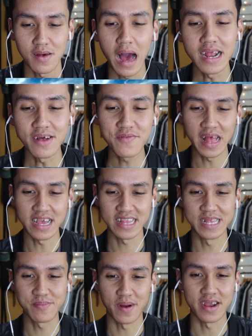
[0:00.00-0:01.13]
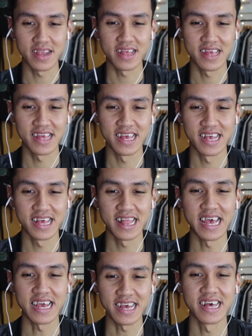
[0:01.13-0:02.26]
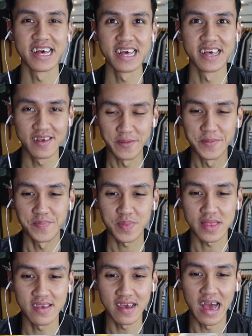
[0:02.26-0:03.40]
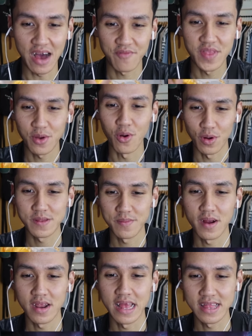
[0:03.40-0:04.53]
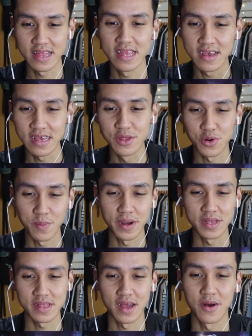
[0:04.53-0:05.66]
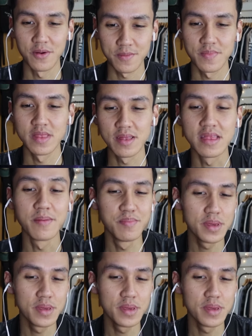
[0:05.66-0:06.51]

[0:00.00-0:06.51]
I don't like this part. Like, the after chorus part and the intro part is now. The